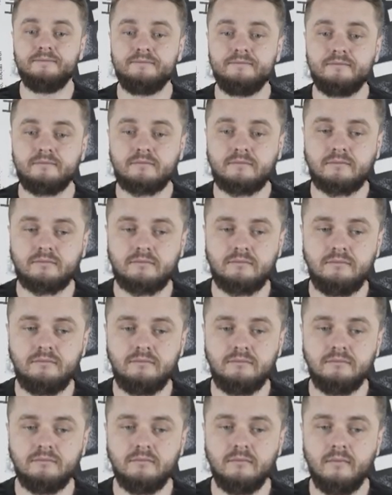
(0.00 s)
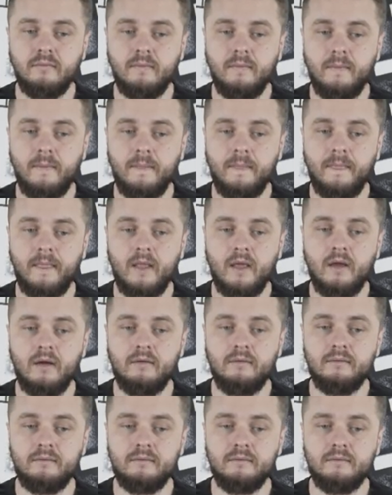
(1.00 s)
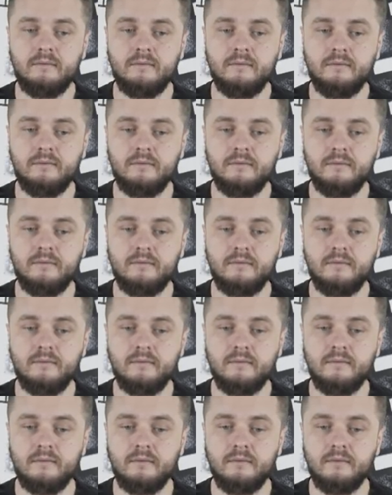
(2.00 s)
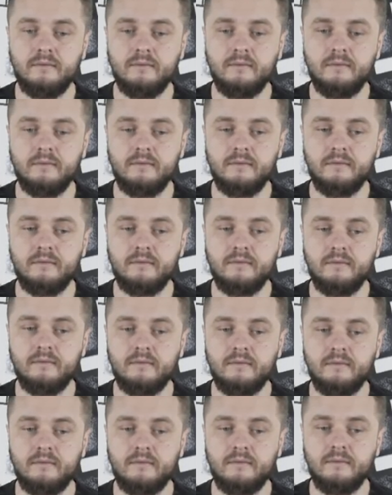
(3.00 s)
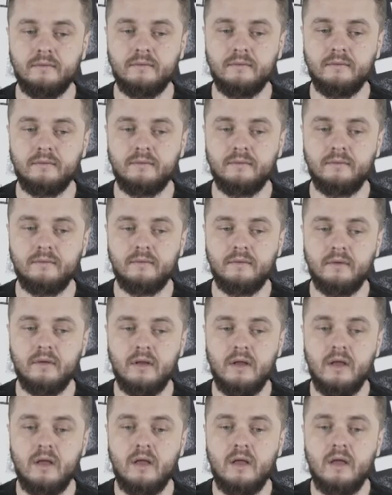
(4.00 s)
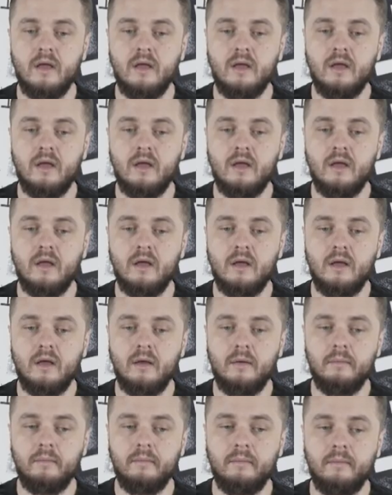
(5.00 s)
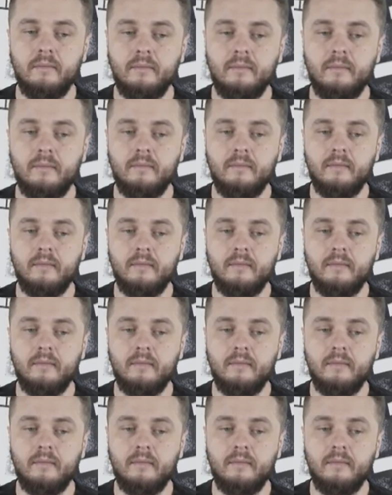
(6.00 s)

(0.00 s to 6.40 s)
Nobody speaks.